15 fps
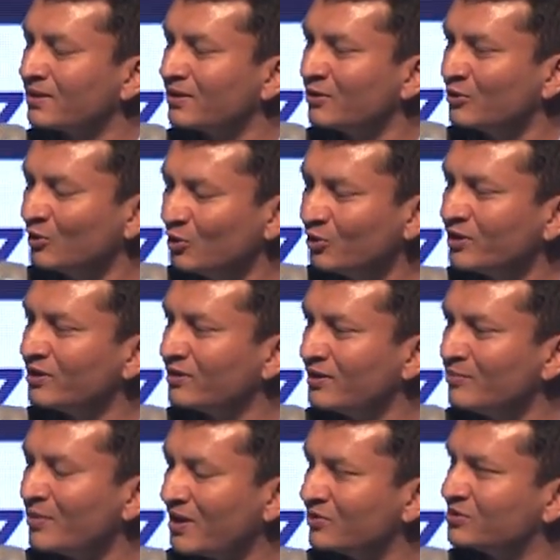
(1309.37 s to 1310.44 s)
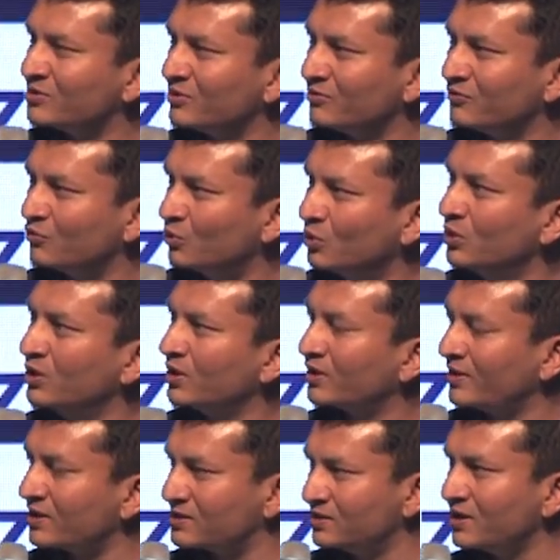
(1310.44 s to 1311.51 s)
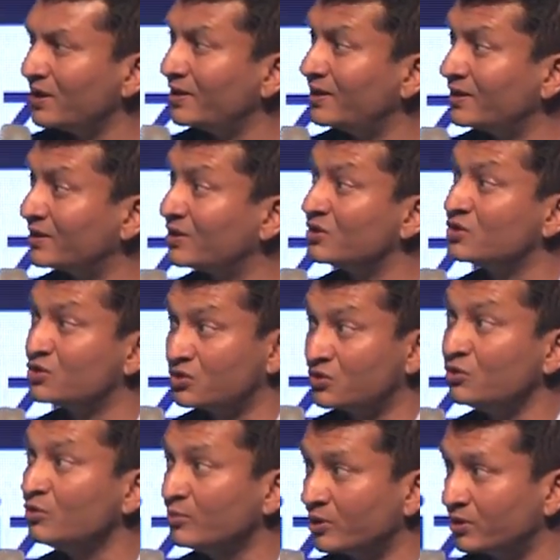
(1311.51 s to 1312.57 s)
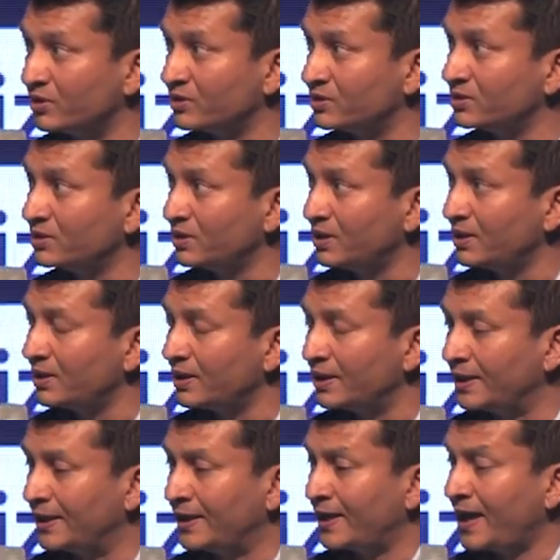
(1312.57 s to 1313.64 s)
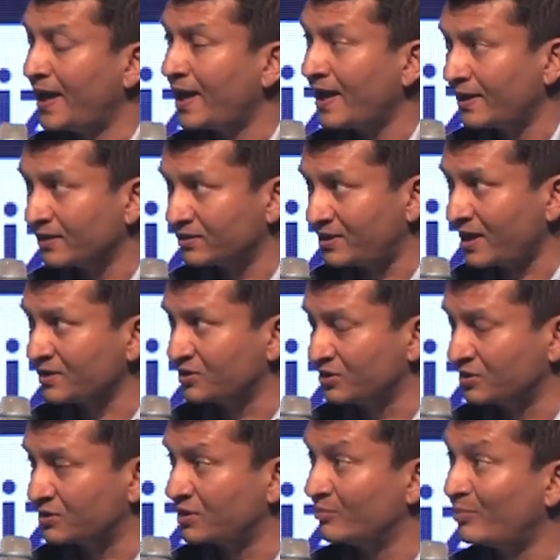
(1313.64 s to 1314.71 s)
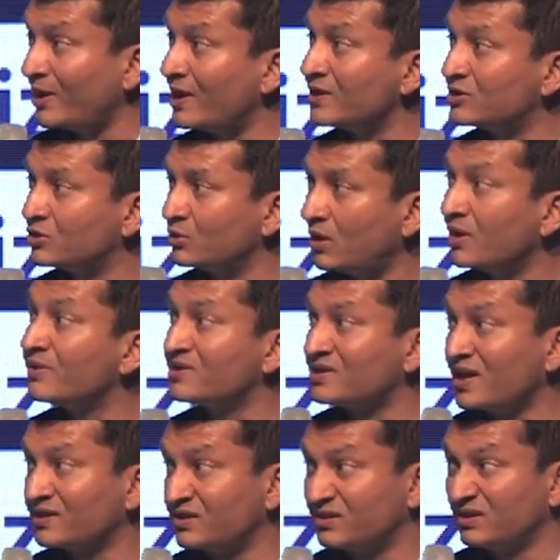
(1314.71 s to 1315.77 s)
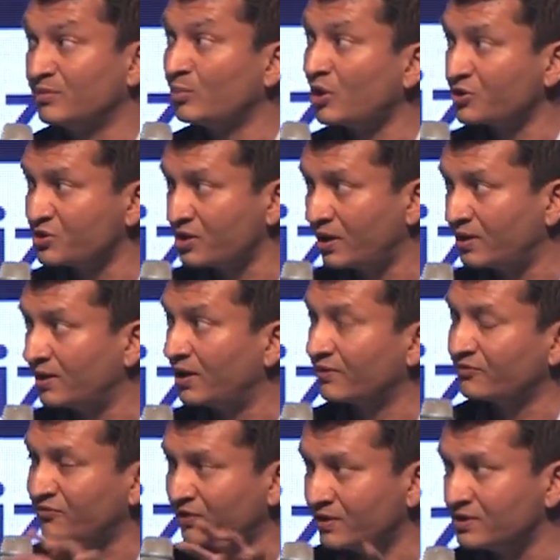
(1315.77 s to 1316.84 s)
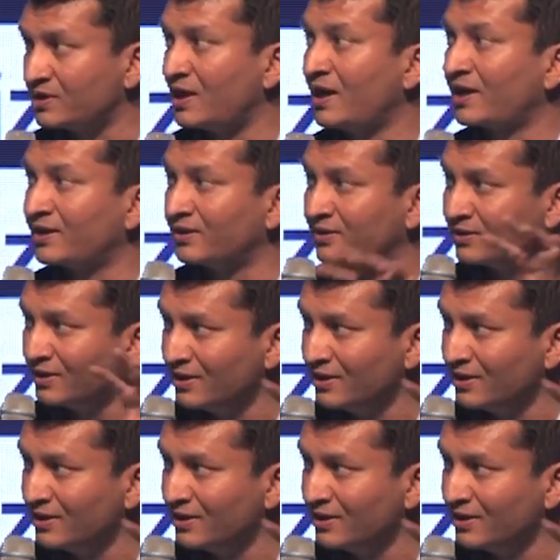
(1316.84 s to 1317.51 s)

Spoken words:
you look at the amount of work that's done in consumer sectors compared to other sectors in the blockchain, like fintech and